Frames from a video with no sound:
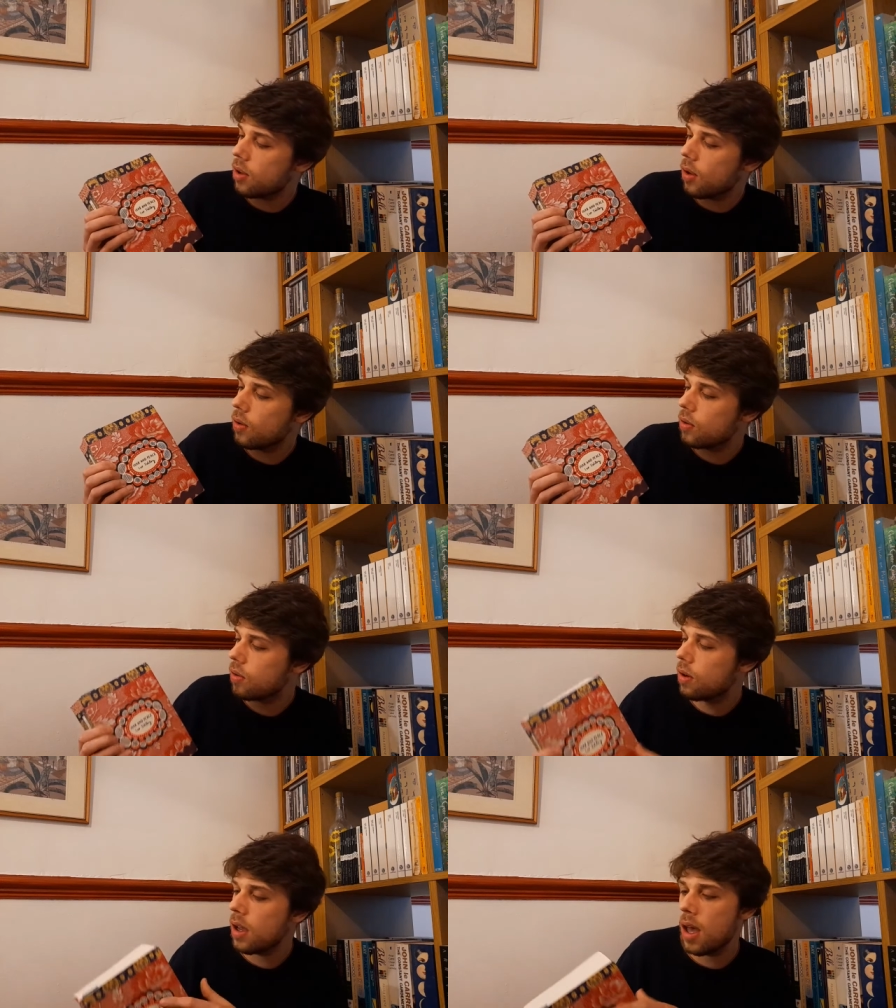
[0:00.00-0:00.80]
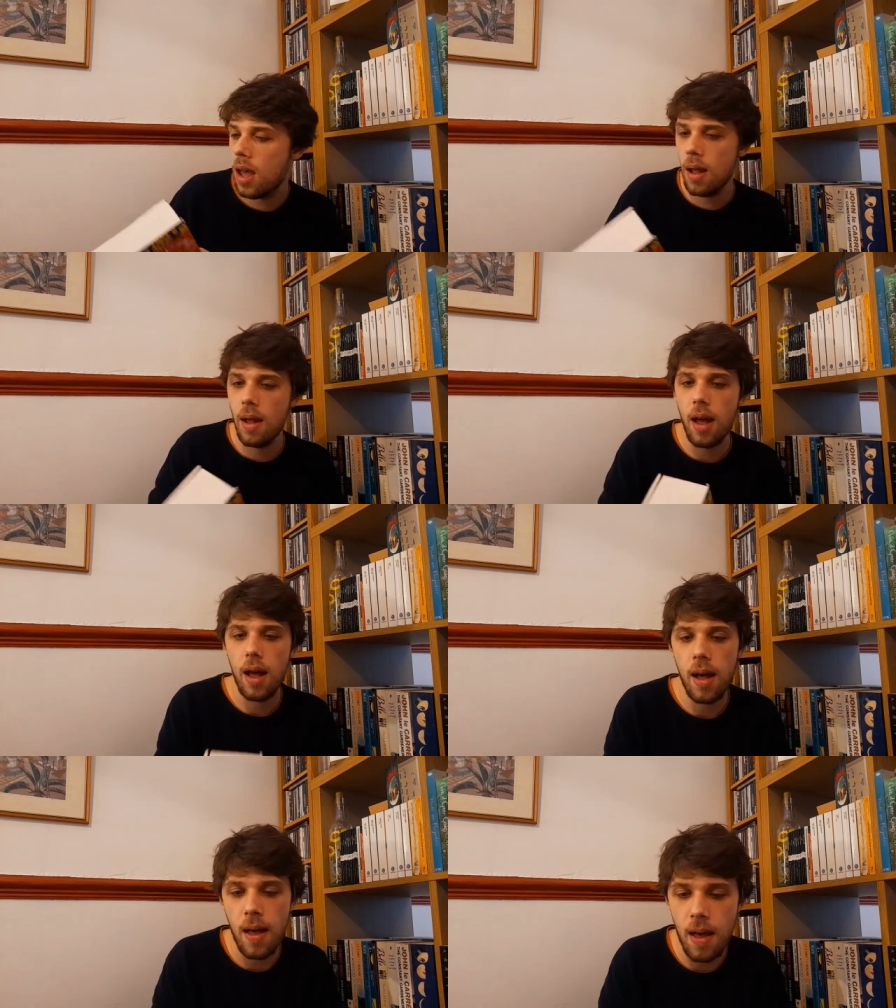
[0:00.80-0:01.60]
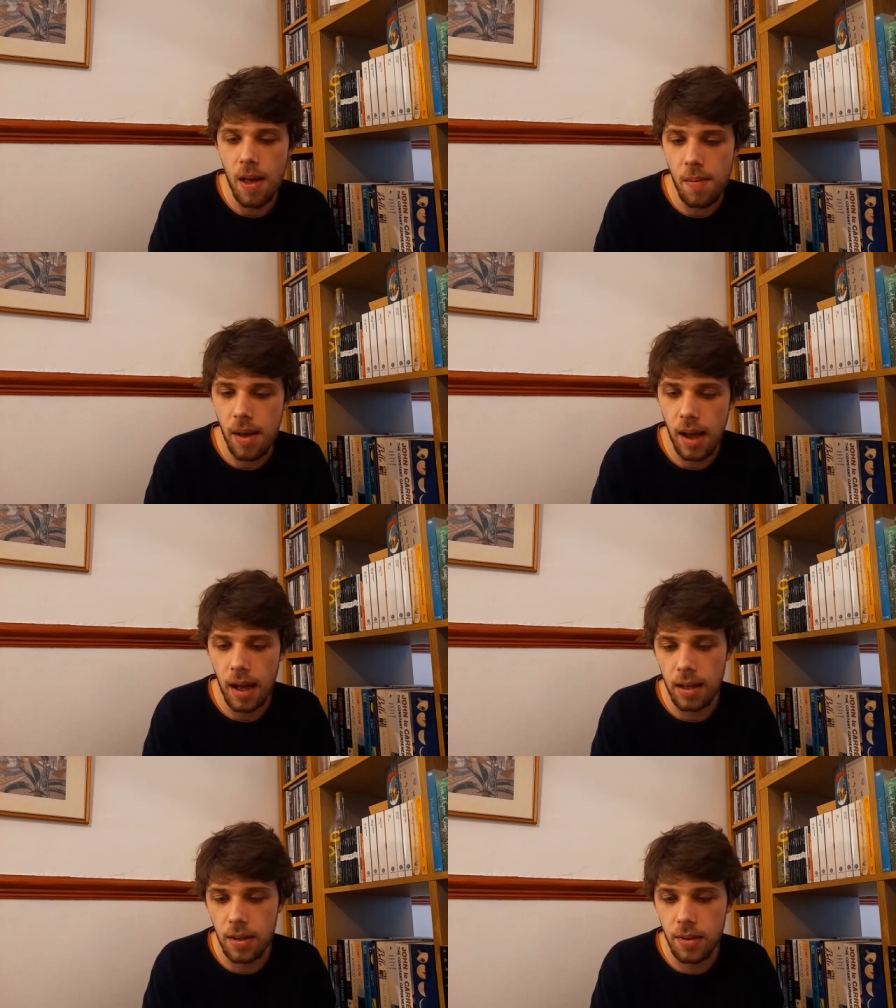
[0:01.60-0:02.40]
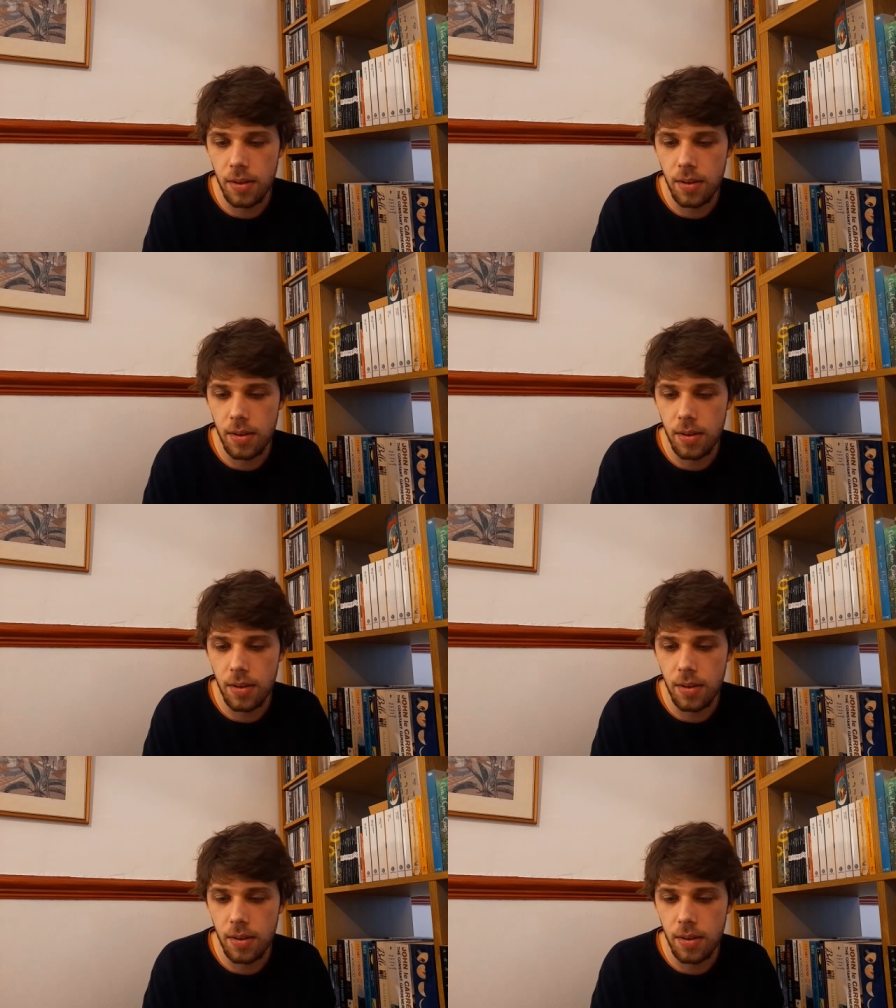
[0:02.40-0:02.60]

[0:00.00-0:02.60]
Tolstoy, and I'm